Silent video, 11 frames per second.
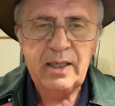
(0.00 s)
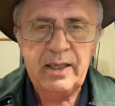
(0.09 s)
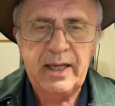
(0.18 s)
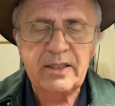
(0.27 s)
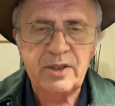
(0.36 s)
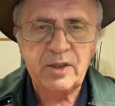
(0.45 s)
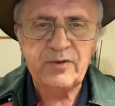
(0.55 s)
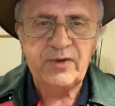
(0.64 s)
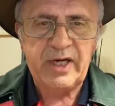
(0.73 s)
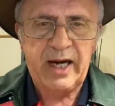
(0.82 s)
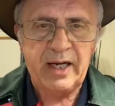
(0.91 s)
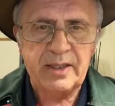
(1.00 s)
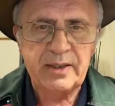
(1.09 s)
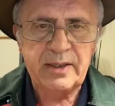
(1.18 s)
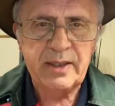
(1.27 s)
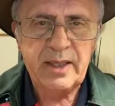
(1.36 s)
let's not
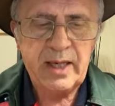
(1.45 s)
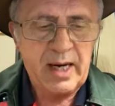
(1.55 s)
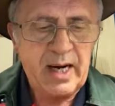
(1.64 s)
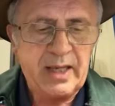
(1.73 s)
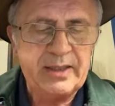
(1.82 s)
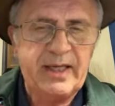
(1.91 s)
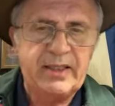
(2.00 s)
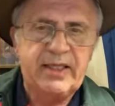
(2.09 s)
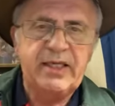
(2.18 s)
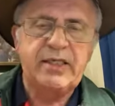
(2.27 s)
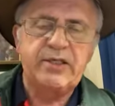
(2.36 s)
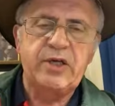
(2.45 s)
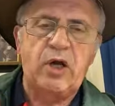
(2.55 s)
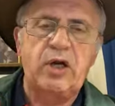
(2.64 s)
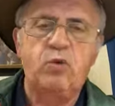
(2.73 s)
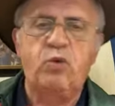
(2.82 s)
forget that this is
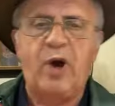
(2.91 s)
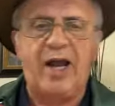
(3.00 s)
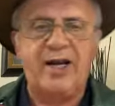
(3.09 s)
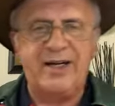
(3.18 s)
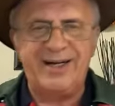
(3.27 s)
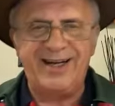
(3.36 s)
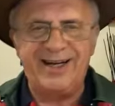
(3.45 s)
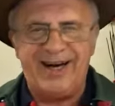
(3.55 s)
only one